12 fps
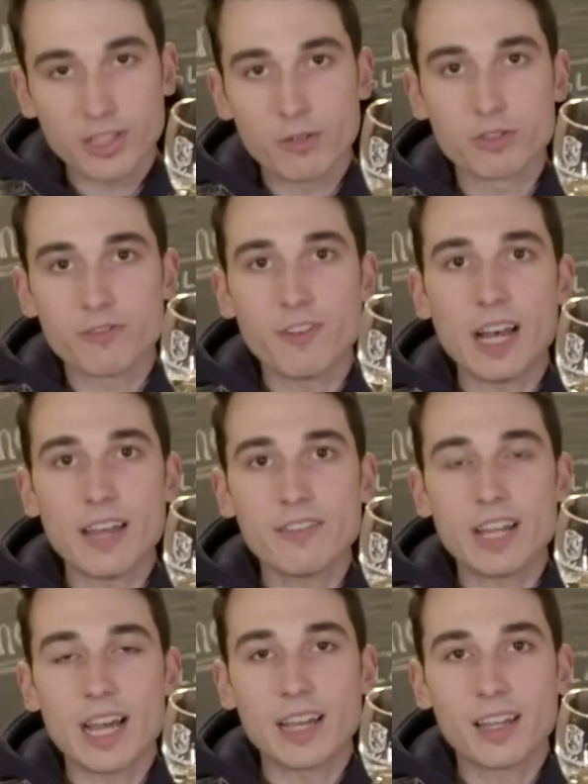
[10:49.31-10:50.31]
those 5
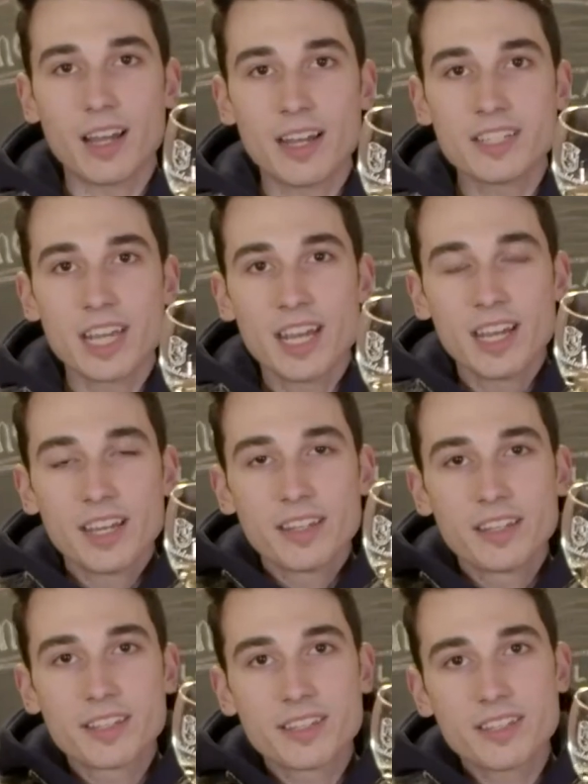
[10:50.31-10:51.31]
guidelines:
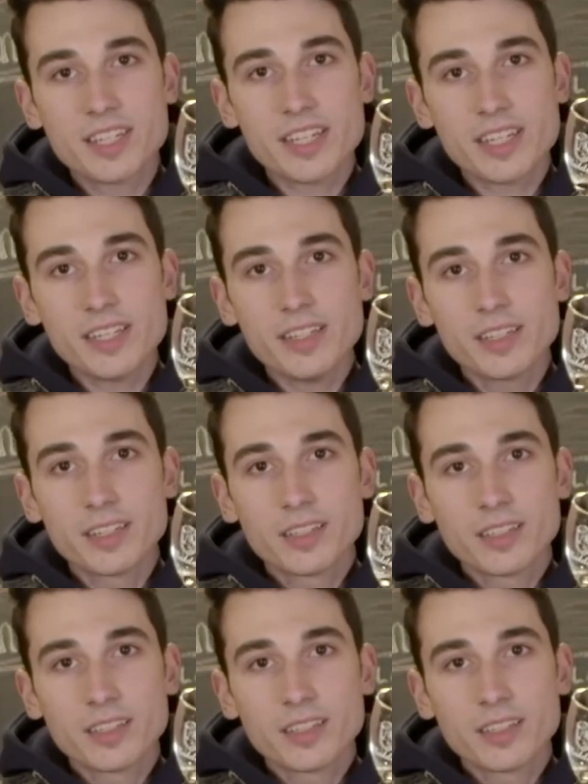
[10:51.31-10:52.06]
the see,